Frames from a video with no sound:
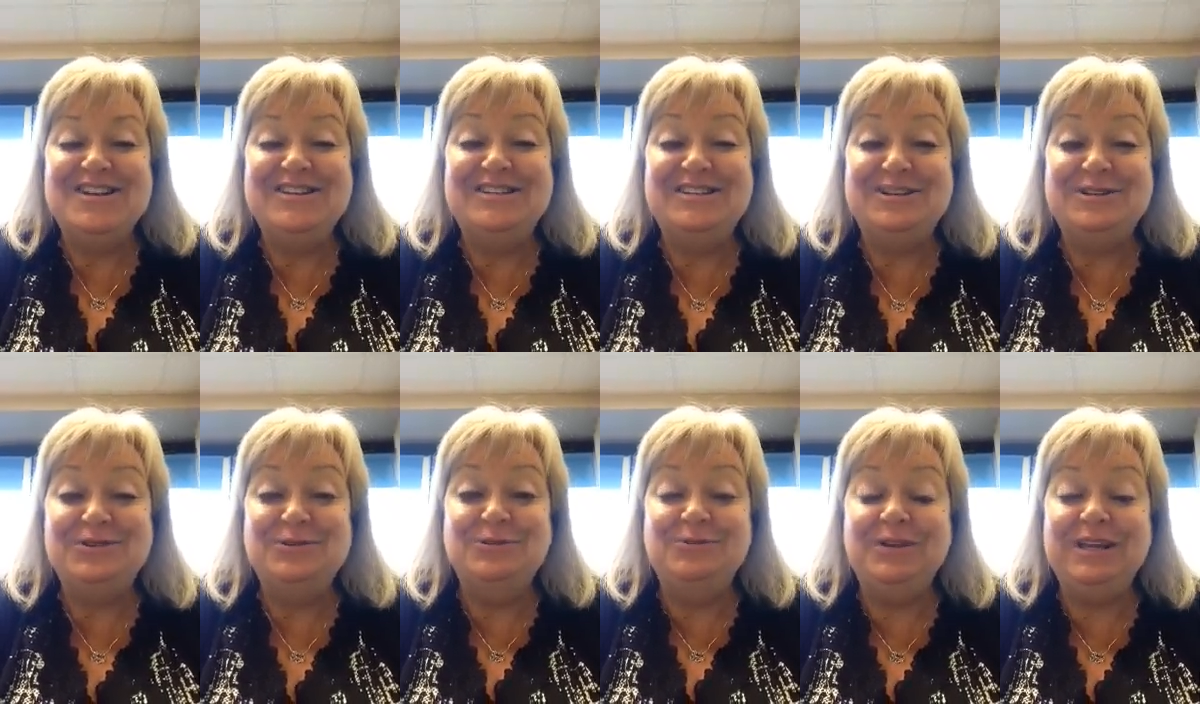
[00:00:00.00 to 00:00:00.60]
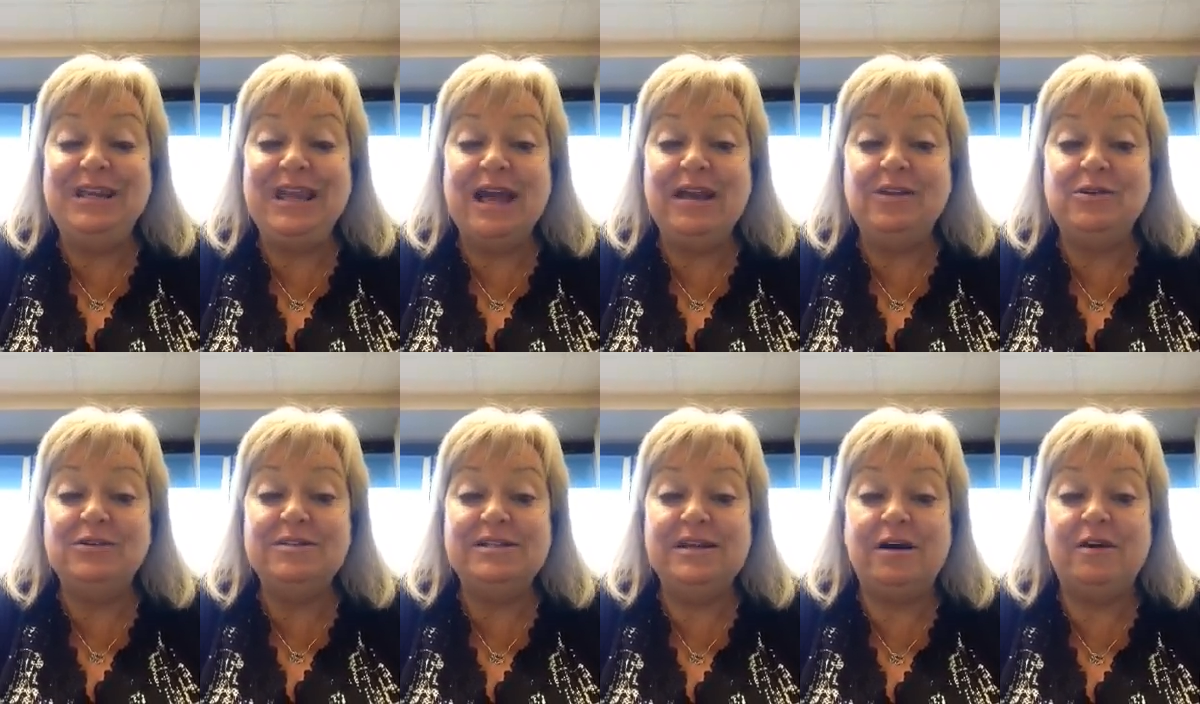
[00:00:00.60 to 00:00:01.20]
to get
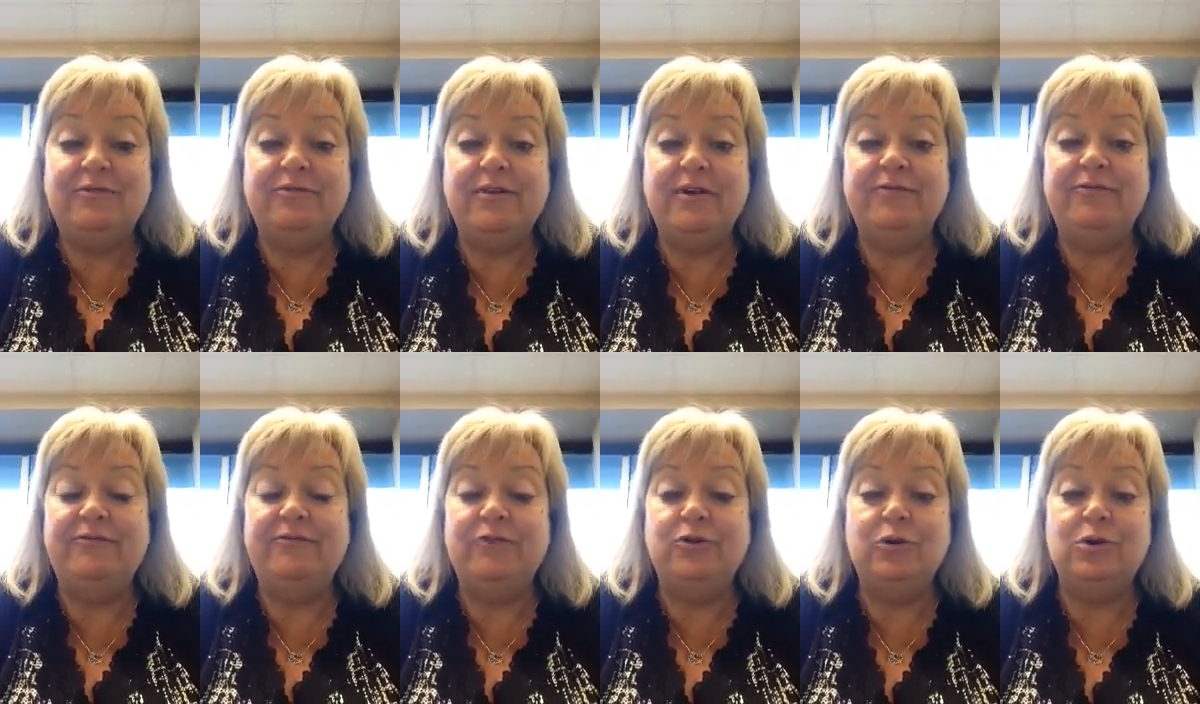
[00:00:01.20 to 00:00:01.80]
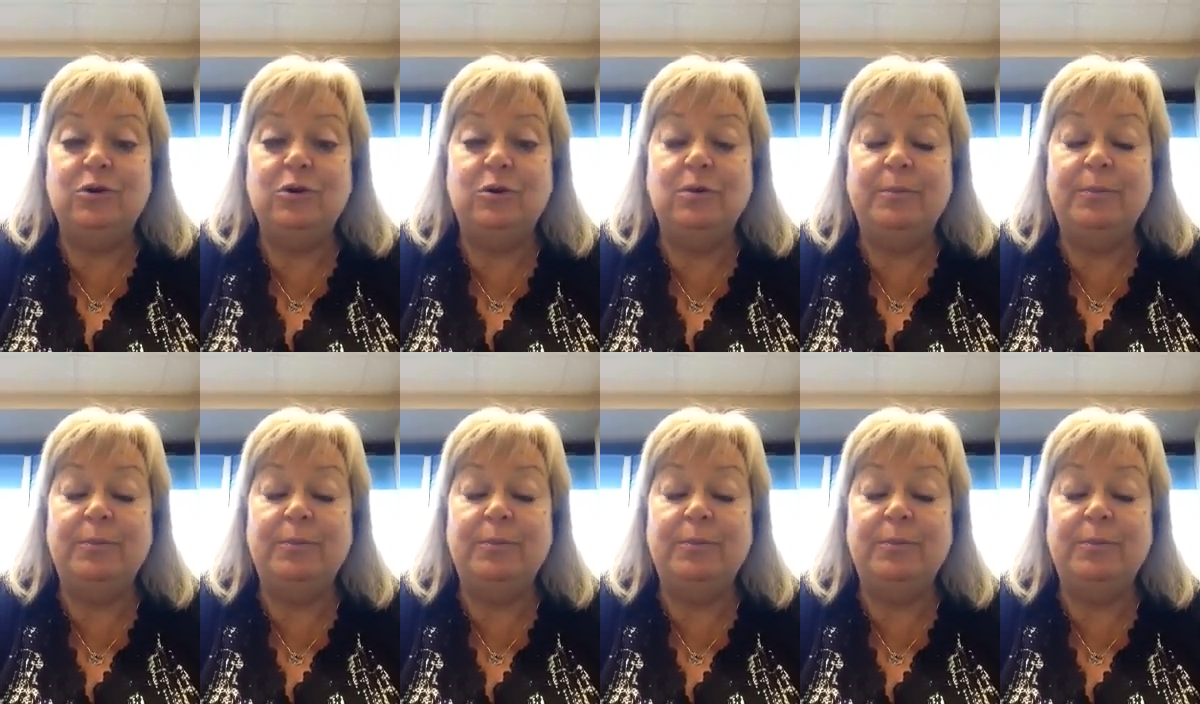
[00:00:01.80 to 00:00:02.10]
yourself a full